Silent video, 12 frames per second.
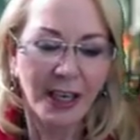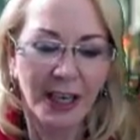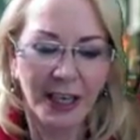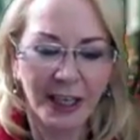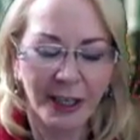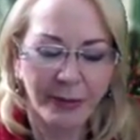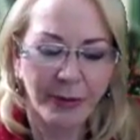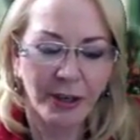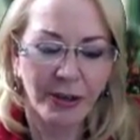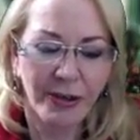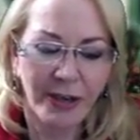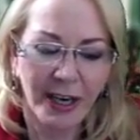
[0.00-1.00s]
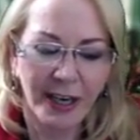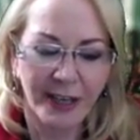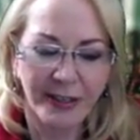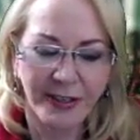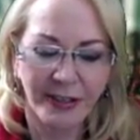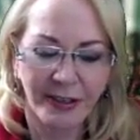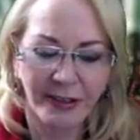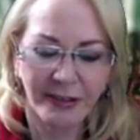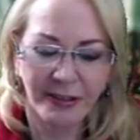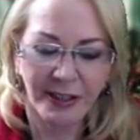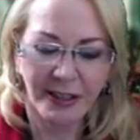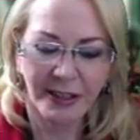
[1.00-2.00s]
All right,
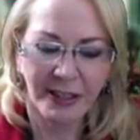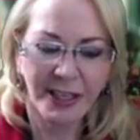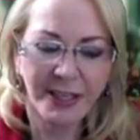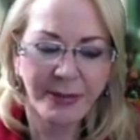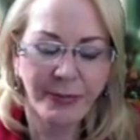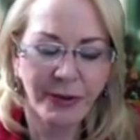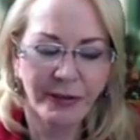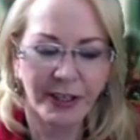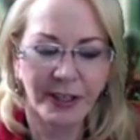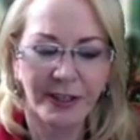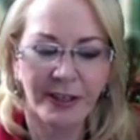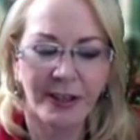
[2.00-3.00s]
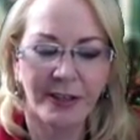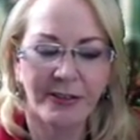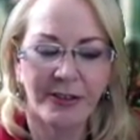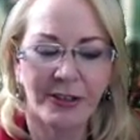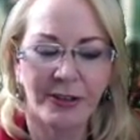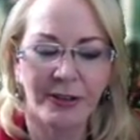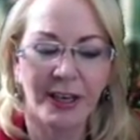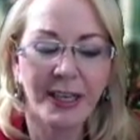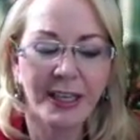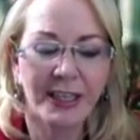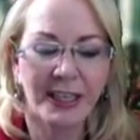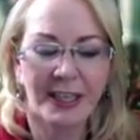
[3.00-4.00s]
so let's move on to
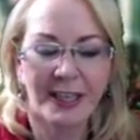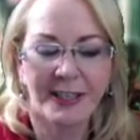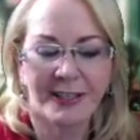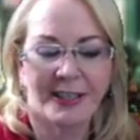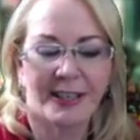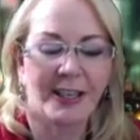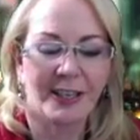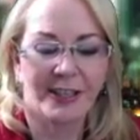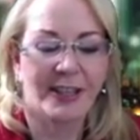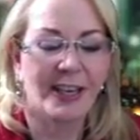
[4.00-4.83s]
Lucky Last, and